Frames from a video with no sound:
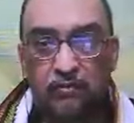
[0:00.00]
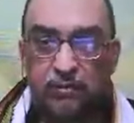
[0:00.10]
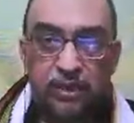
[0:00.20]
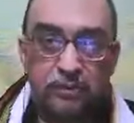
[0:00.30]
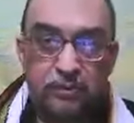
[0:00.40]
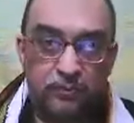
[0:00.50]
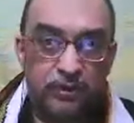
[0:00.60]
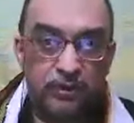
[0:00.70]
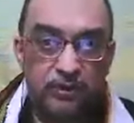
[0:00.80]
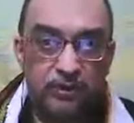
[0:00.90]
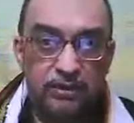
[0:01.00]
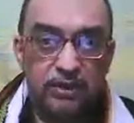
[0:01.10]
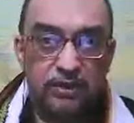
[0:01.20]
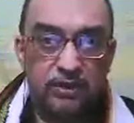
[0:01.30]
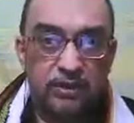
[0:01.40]
becomes full,
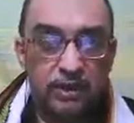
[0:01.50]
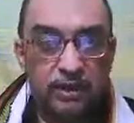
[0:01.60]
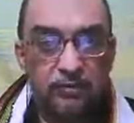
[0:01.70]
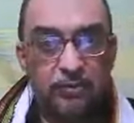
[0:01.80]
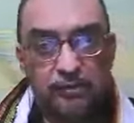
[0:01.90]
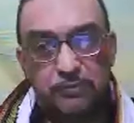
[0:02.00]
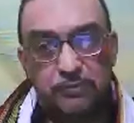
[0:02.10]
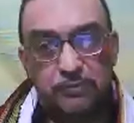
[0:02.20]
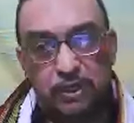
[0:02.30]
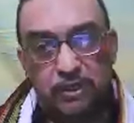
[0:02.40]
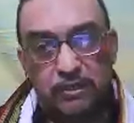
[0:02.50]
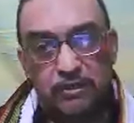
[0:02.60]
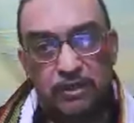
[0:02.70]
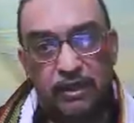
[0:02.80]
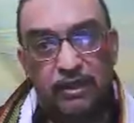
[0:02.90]
then it becomes smaller
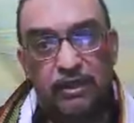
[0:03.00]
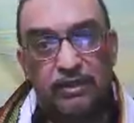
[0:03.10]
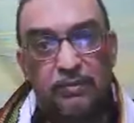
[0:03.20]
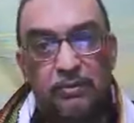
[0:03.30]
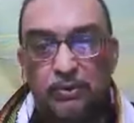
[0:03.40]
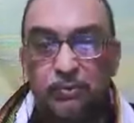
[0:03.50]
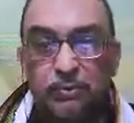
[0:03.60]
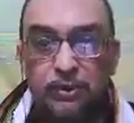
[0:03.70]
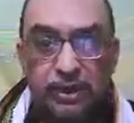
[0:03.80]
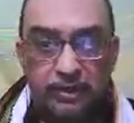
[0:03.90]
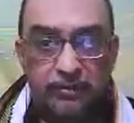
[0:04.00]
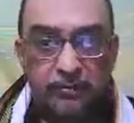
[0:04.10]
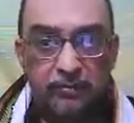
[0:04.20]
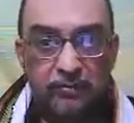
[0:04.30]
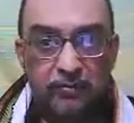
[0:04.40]
and there is a no moon day.
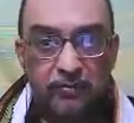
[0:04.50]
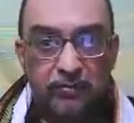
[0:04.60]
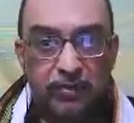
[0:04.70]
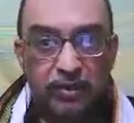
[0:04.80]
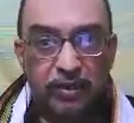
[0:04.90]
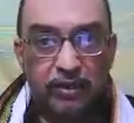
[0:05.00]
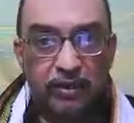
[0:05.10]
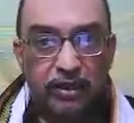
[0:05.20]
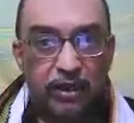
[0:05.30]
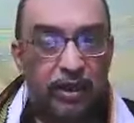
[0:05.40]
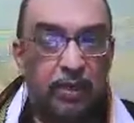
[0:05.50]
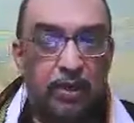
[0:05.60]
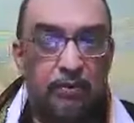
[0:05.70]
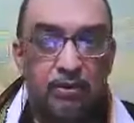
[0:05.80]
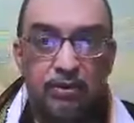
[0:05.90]

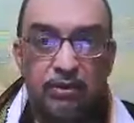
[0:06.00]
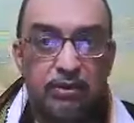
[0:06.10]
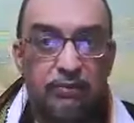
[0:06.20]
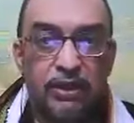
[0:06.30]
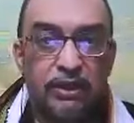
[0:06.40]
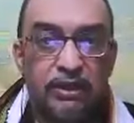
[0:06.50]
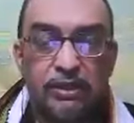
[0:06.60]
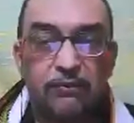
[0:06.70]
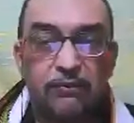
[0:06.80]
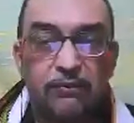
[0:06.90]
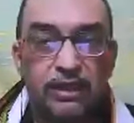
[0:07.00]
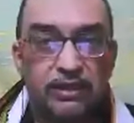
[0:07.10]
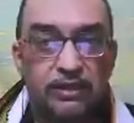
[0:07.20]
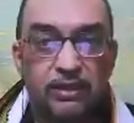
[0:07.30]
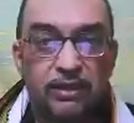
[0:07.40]
About 27
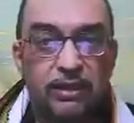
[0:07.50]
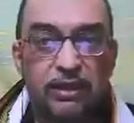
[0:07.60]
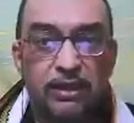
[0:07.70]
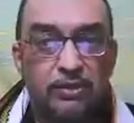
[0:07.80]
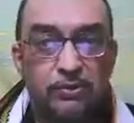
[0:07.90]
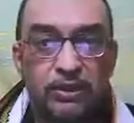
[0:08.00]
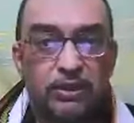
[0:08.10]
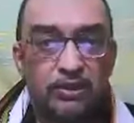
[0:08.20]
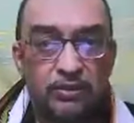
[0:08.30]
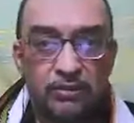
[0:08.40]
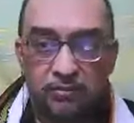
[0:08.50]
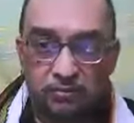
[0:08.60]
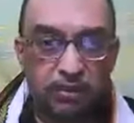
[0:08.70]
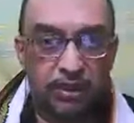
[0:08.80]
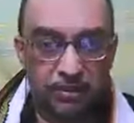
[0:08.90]
days, 30 days to a
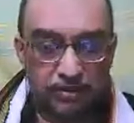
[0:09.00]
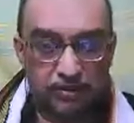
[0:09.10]
month.